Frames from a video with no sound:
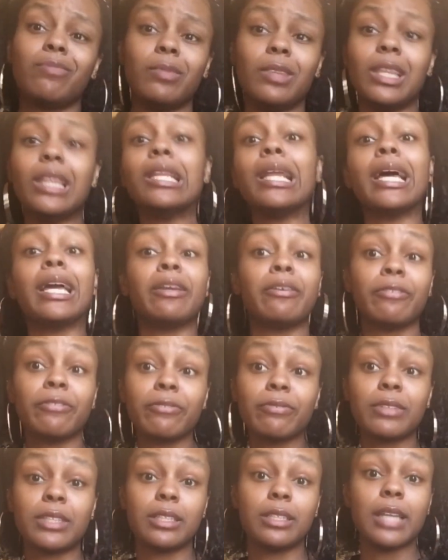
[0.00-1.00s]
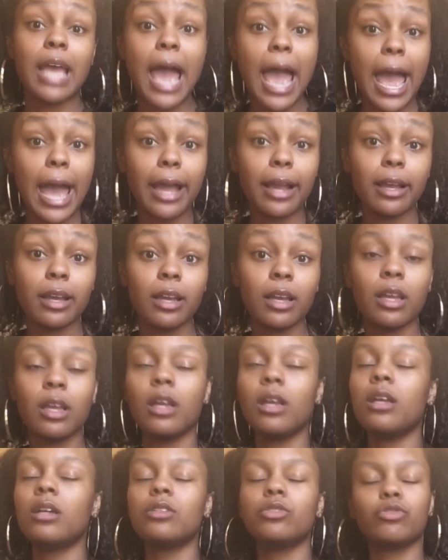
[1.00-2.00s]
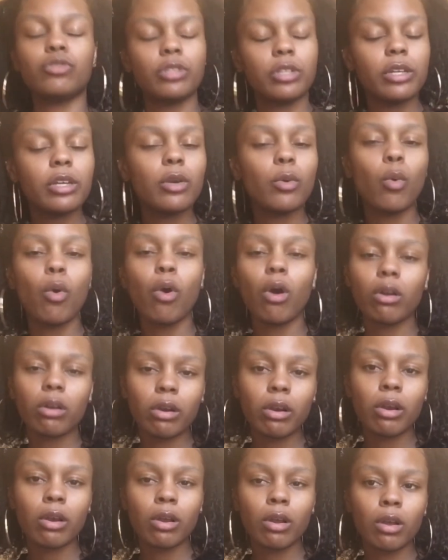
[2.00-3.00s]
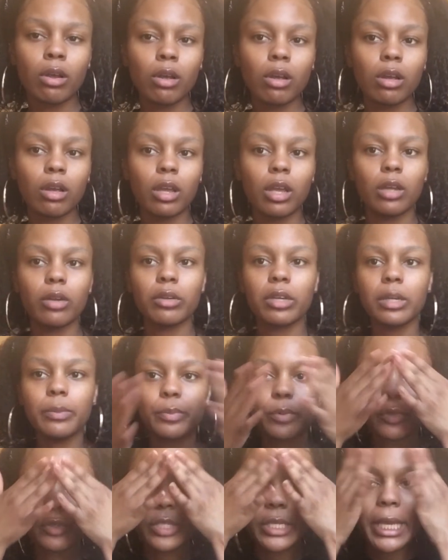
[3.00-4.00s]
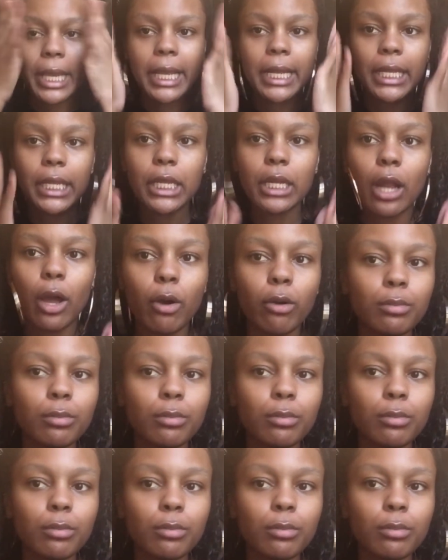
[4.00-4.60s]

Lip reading: Life hack. Drink your water. It'll keep your skin,